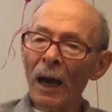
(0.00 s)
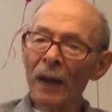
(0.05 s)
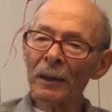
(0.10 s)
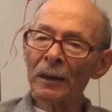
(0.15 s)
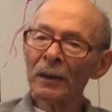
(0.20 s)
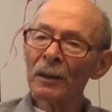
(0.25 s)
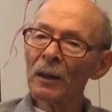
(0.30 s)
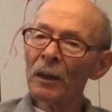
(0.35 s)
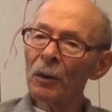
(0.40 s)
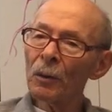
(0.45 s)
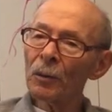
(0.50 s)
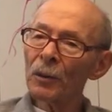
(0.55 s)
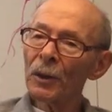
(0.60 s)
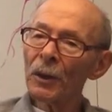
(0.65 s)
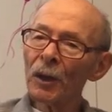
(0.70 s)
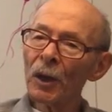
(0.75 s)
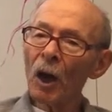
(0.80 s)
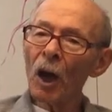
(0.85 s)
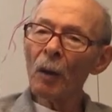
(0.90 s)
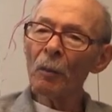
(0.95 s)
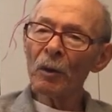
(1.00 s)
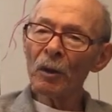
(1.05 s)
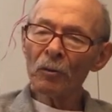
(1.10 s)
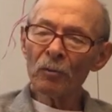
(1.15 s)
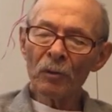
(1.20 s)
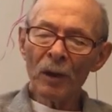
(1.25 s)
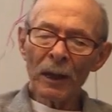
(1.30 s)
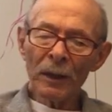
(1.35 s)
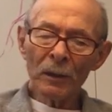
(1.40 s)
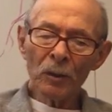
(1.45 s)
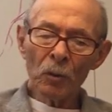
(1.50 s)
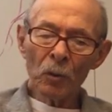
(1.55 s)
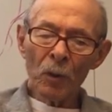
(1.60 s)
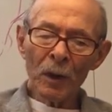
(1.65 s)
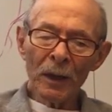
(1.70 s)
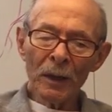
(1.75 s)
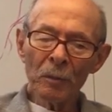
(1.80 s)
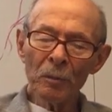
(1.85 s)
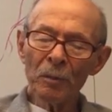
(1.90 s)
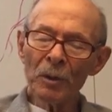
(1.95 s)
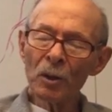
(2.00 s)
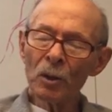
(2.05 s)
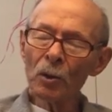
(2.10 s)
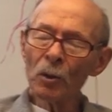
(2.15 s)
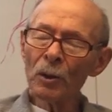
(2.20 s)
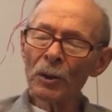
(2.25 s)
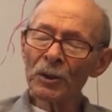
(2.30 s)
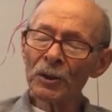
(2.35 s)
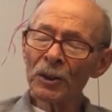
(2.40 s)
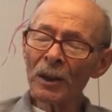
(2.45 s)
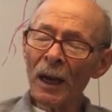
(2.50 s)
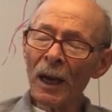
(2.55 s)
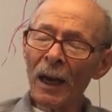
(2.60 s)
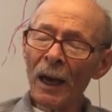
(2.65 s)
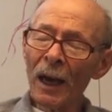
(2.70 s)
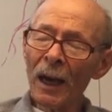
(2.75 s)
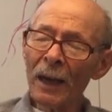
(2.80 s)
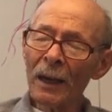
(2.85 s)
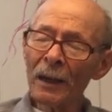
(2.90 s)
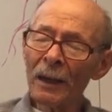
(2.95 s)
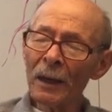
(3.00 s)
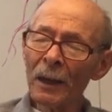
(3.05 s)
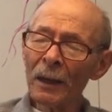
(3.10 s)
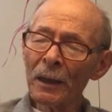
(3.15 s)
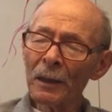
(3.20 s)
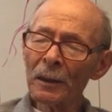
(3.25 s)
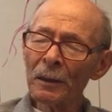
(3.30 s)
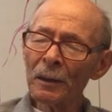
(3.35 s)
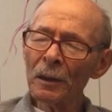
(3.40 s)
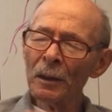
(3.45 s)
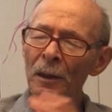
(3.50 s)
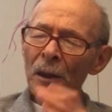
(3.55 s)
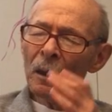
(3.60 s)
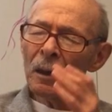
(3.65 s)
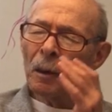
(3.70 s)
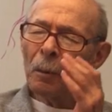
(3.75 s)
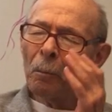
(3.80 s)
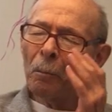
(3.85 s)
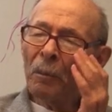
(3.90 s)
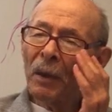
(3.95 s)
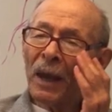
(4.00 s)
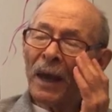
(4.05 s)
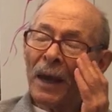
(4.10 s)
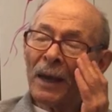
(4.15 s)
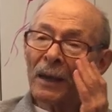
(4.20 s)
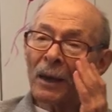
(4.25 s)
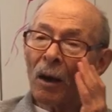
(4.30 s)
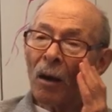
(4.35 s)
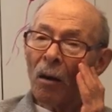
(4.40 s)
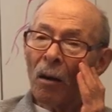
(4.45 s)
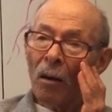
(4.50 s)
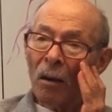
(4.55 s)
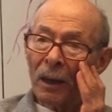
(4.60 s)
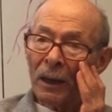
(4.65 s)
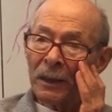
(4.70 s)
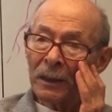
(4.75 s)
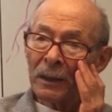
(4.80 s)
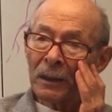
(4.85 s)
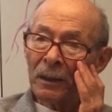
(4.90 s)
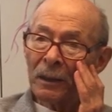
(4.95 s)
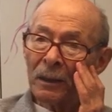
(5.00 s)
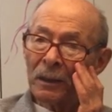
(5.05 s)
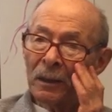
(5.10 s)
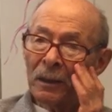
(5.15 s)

I didn't go to the Army right away because I had a bad eye.